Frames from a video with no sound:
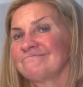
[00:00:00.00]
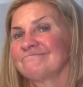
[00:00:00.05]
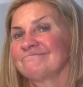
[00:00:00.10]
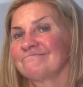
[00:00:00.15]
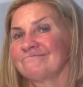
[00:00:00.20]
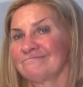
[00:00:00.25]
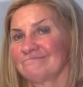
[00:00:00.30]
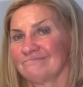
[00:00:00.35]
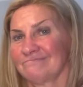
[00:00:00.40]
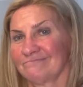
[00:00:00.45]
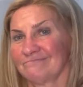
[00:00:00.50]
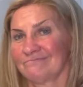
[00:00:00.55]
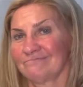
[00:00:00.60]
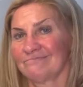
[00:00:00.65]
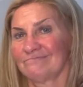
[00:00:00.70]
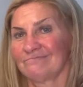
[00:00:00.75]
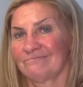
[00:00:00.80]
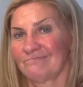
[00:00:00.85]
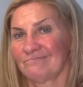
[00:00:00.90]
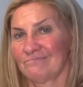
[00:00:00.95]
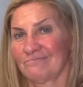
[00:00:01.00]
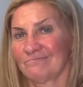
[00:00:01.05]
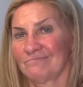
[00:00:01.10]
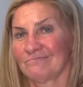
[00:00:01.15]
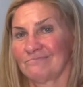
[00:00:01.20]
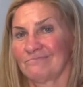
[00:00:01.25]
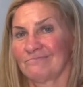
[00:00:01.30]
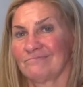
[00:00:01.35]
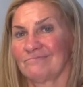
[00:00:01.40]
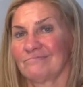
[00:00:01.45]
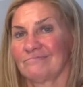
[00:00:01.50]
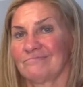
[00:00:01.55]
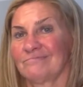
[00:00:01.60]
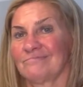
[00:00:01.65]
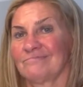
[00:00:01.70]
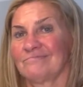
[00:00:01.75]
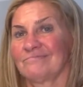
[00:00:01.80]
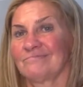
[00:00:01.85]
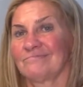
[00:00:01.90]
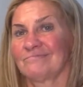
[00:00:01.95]

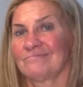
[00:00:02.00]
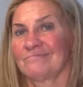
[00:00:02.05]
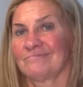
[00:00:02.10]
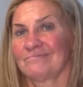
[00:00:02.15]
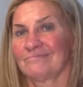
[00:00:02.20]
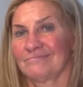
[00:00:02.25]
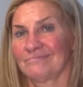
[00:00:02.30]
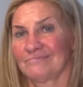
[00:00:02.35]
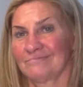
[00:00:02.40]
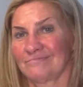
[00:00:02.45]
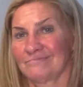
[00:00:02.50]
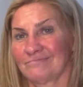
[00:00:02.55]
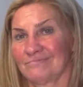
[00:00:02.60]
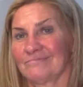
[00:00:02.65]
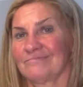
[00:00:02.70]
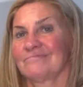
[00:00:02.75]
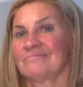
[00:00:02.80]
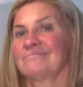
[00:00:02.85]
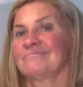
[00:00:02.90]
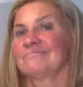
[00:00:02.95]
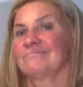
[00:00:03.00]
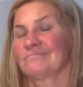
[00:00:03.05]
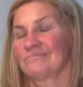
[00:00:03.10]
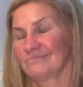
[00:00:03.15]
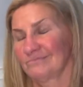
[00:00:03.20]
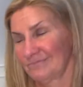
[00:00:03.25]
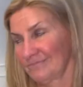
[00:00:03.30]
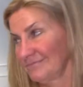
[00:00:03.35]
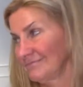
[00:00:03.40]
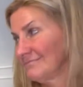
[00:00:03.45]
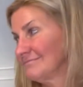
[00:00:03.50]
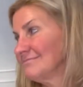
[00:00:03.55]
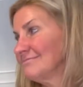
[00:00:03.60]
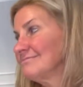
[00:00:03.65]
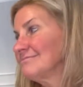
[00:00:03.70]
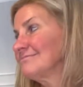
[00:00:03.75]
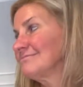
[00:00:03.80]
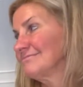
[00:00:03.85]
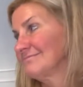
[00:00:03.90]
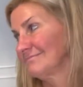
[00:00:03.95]

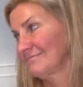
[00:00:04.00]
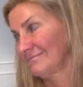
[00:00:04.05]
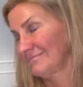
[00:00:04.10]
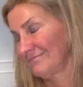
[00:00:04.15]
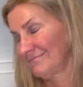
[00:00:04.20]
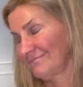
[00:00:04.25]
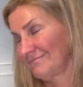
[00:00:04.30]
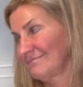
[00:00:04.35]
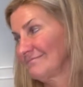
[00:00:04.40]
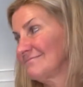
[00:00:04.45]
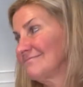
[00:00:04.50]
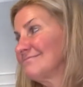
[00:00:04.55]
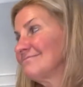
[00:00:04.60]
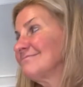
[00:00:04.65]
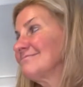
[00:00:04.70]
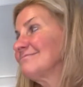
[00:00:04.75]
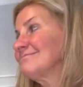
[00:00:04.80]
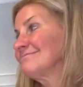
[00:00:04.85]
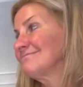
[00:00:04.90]
[no speech]